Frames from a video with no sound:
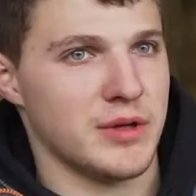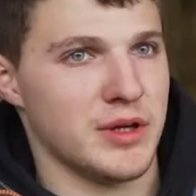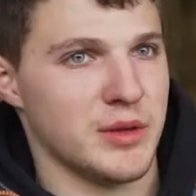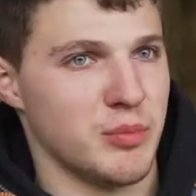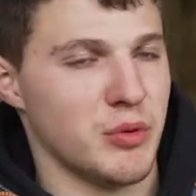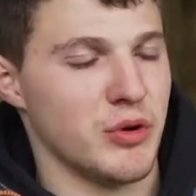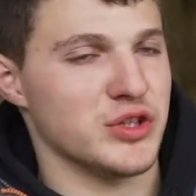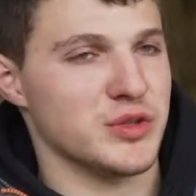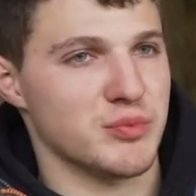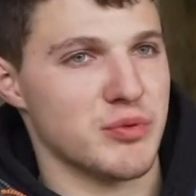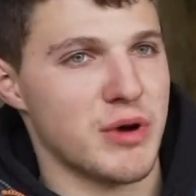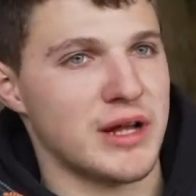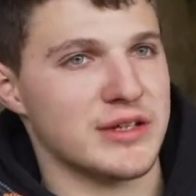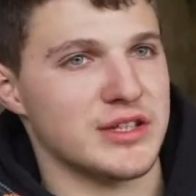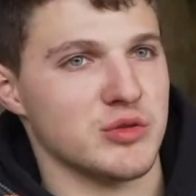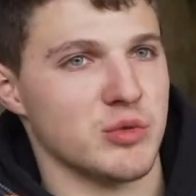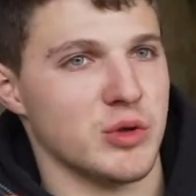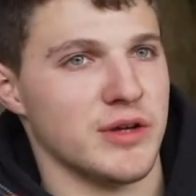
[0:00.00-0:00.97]
and you put into
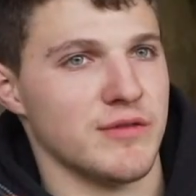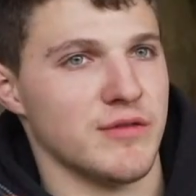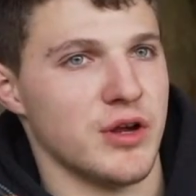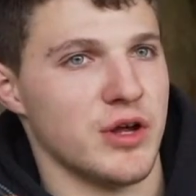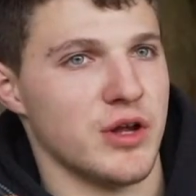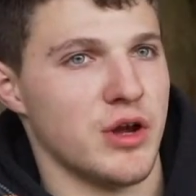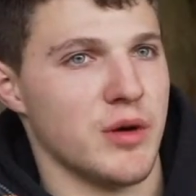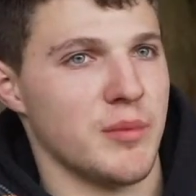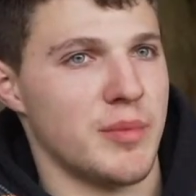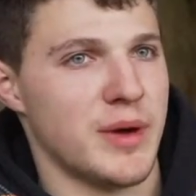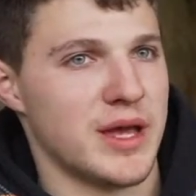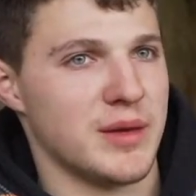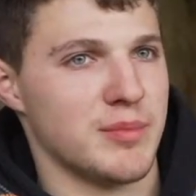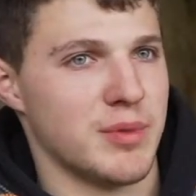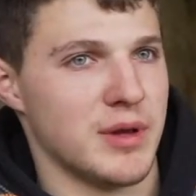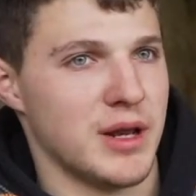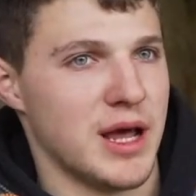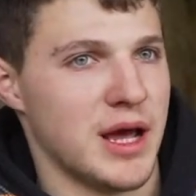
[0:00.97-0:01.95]
practice what you've learned on
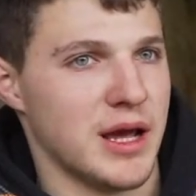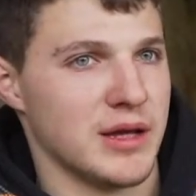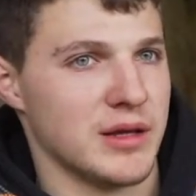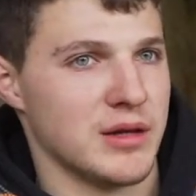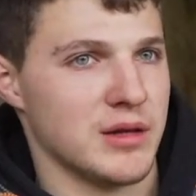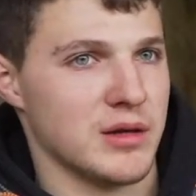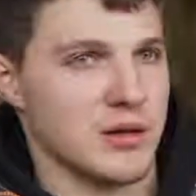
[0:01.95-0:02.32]
paper like.